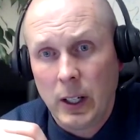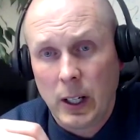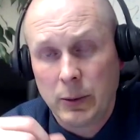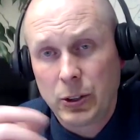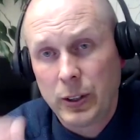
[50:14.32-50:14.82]

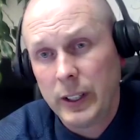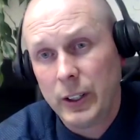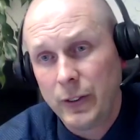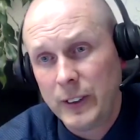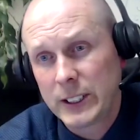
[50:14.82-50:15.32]
I'm treating
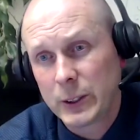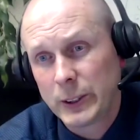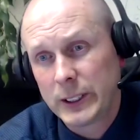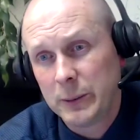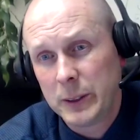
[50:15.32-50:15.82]
your physical
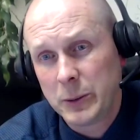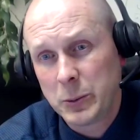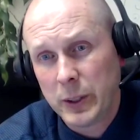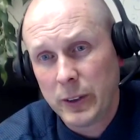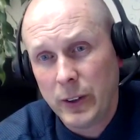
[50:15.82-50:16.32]
symptoms,
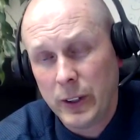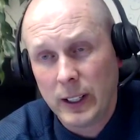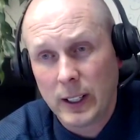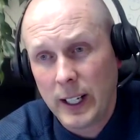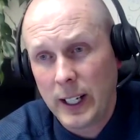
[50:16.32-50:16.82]
but if you
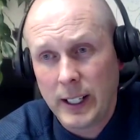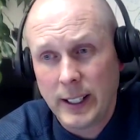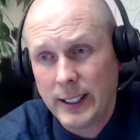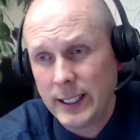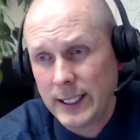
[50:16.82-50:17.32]
get lightheaded
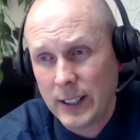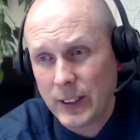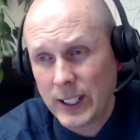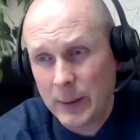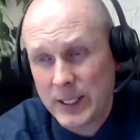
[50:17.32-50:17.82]
and dizzy
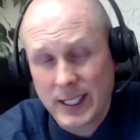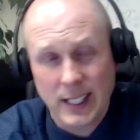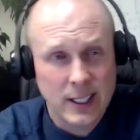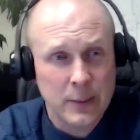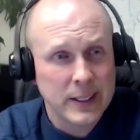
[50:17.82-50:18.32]
every time you
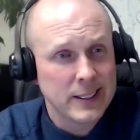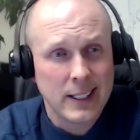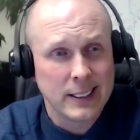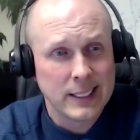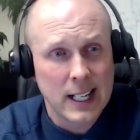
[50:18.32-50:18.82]
stand up, that's
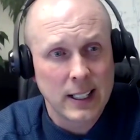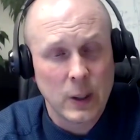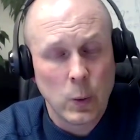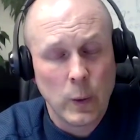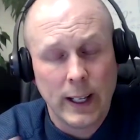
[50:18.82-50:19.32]
not exactly
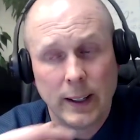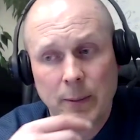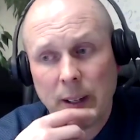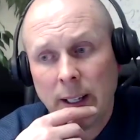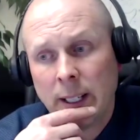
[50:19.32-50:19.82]
a win.
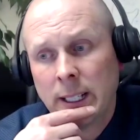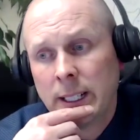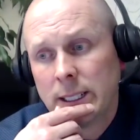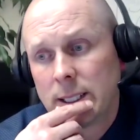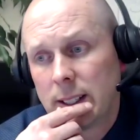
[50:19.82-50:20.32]

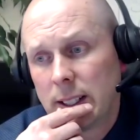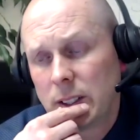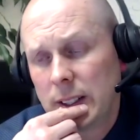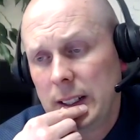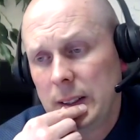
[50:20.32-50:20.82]

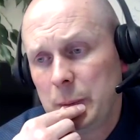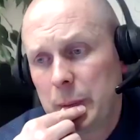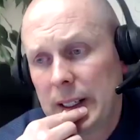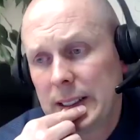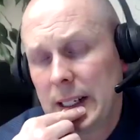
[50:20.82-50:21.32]
Selegiline
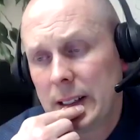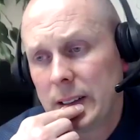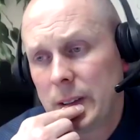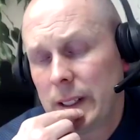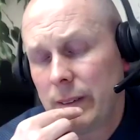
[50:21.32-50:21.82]
breaks down
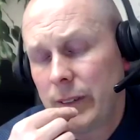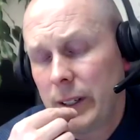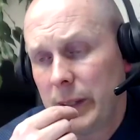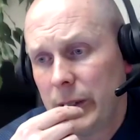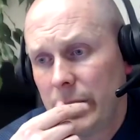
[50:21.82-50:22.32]
into an
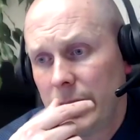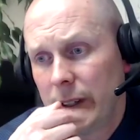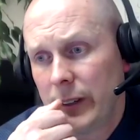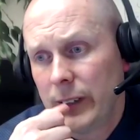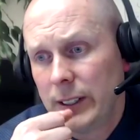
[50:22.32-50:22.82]
amphetamine derivative.